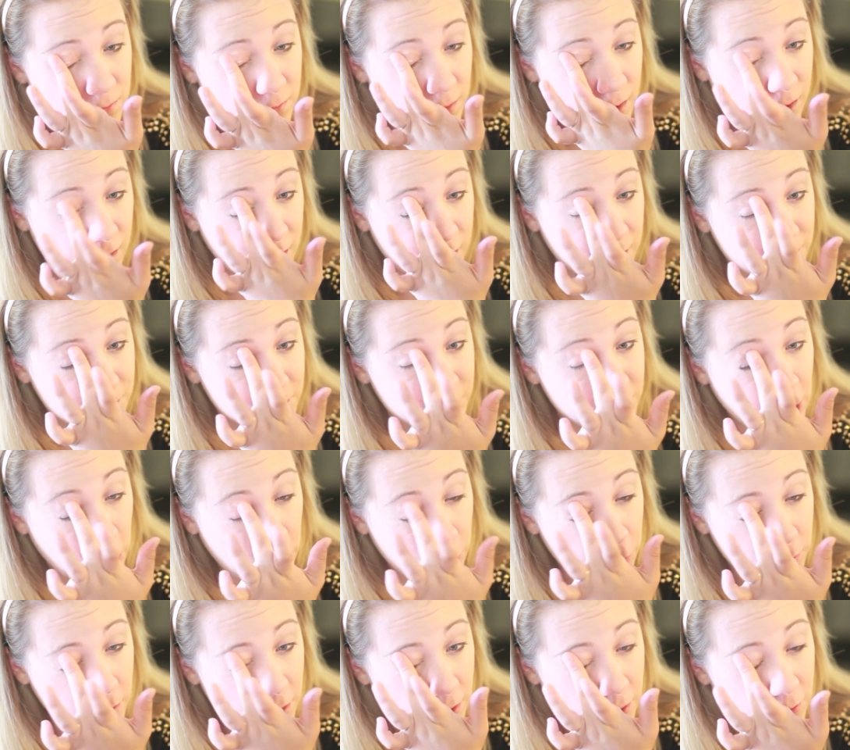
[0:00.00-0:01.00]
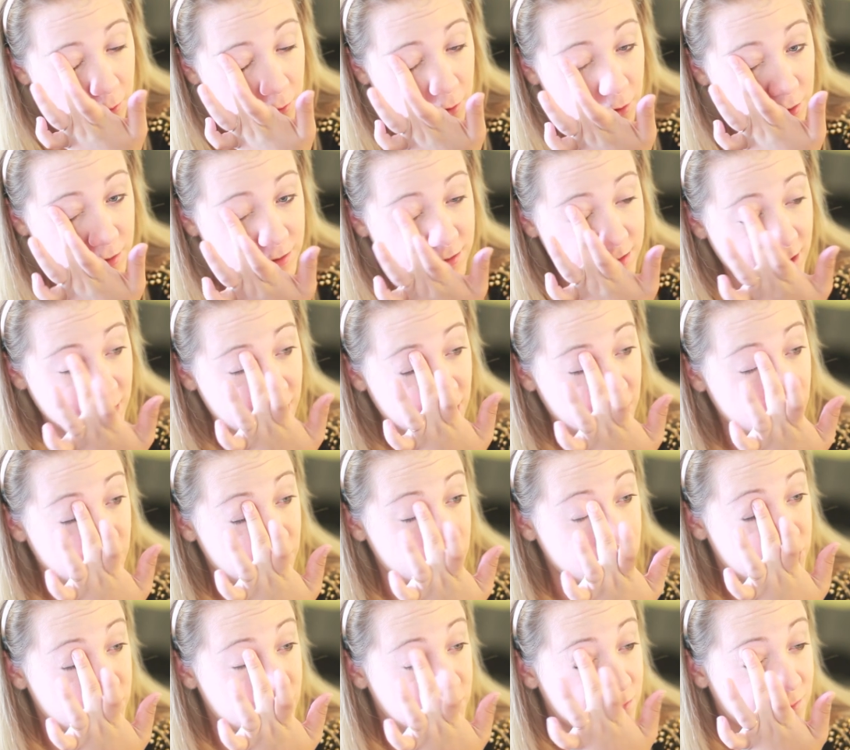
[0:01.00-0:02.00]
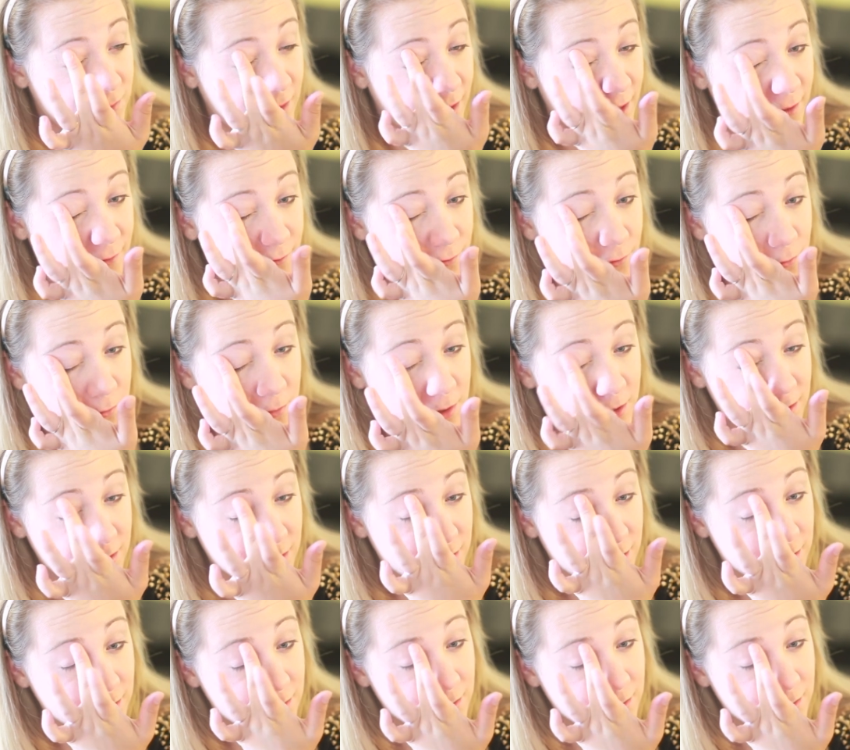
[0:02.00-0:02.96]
um no-no, or it's not a huge thing for me to